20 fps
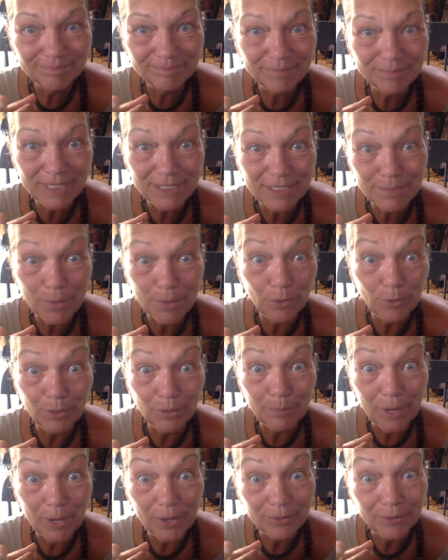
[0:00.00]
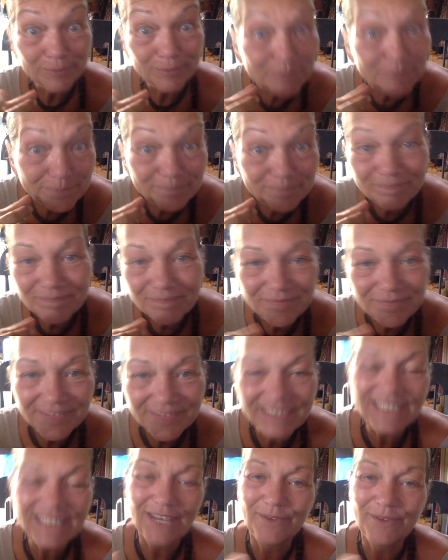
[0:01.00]
Big as a bowling ball.
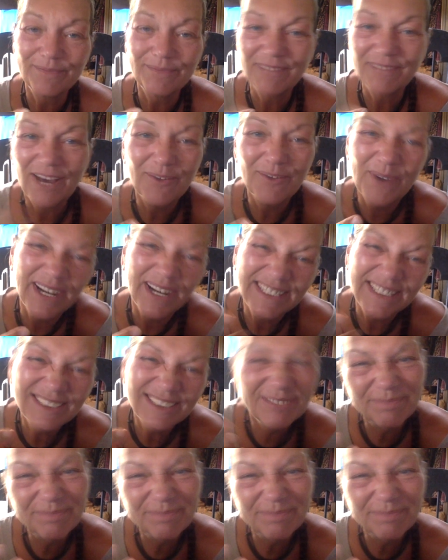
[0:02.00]
So, not quite,